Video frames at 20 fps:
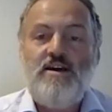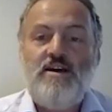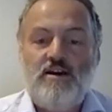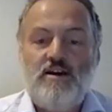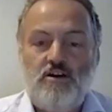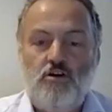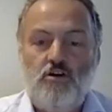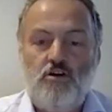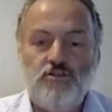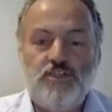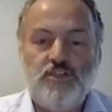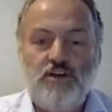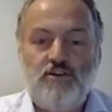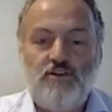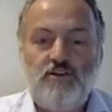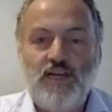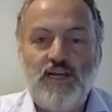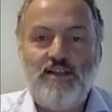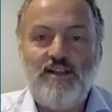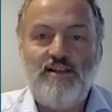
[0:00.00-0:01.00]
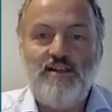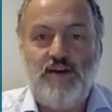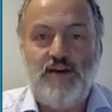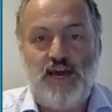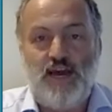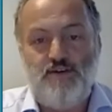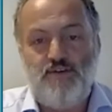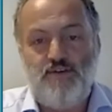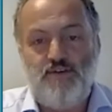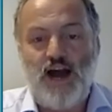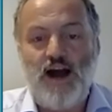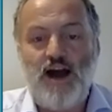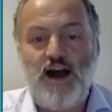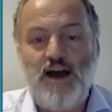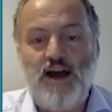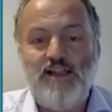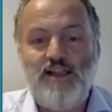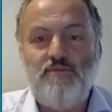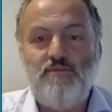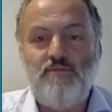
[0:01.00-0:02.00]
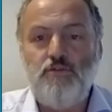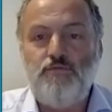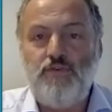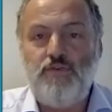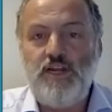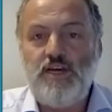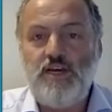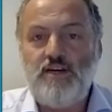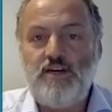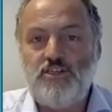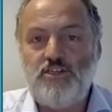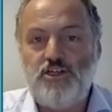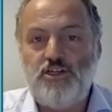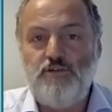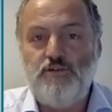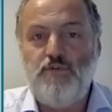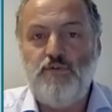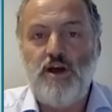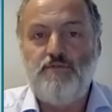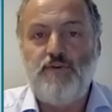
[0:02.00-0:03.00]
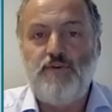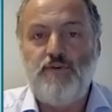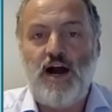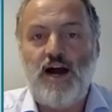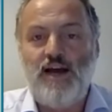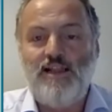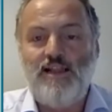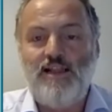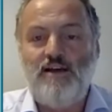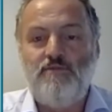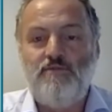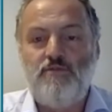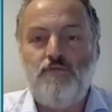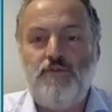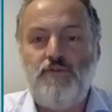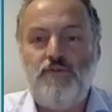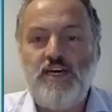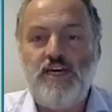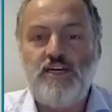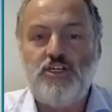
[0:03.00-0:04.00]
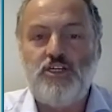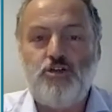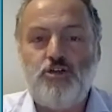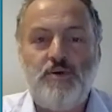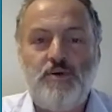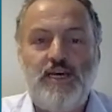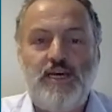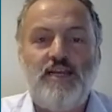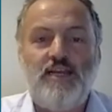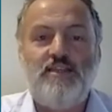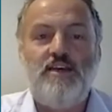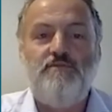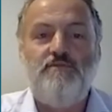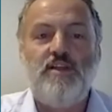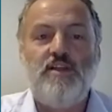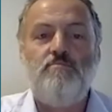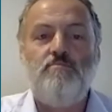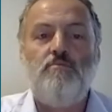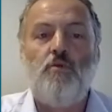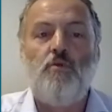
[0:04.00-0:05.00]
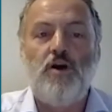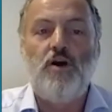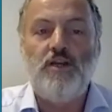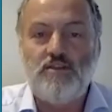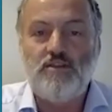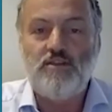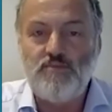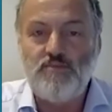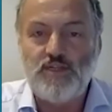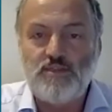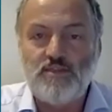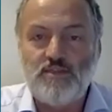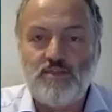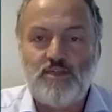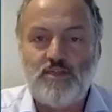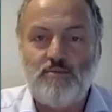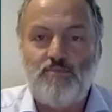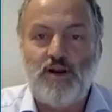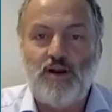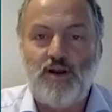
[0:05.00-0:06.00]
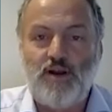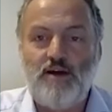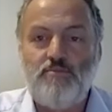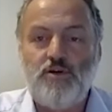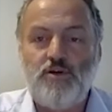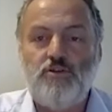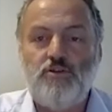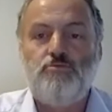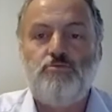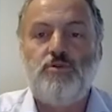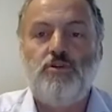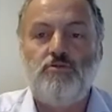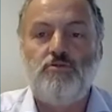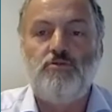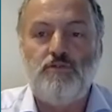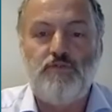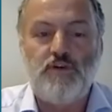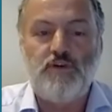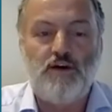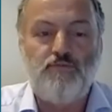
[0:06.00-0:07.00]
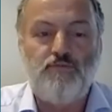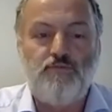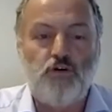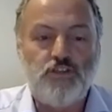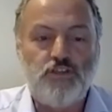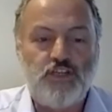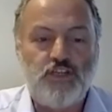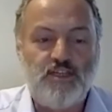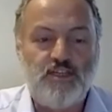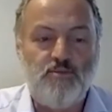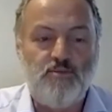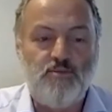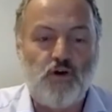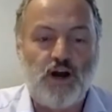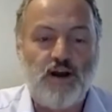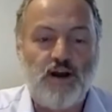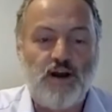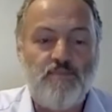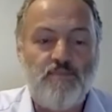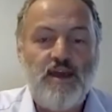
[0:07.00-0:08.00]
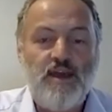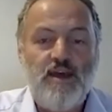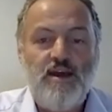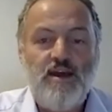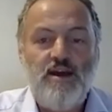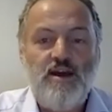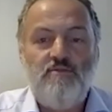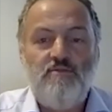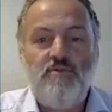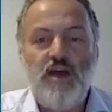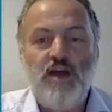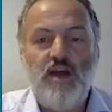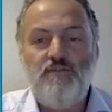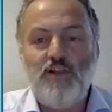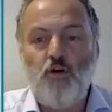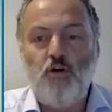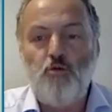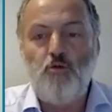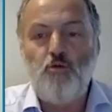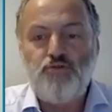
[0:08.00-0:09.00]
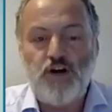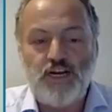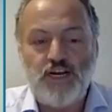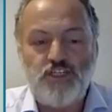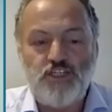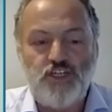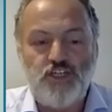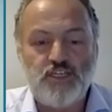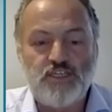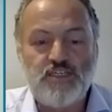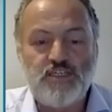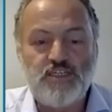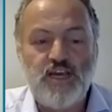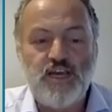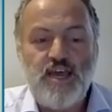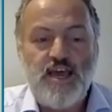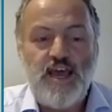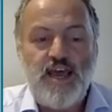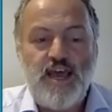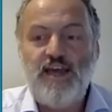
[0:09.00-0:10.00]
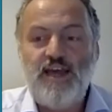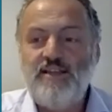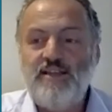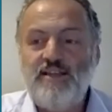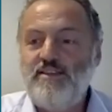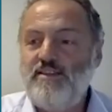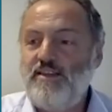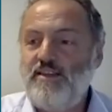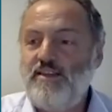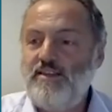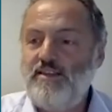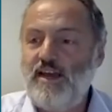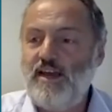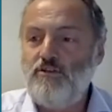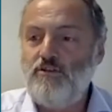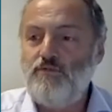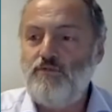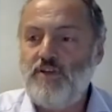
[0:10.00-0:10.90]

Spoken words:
Consequently, we have a high level of leakage. If we have a high level of leakage, we get even more intermittent supply because we don't have enough water anymore. We have low pressures. And at the end of the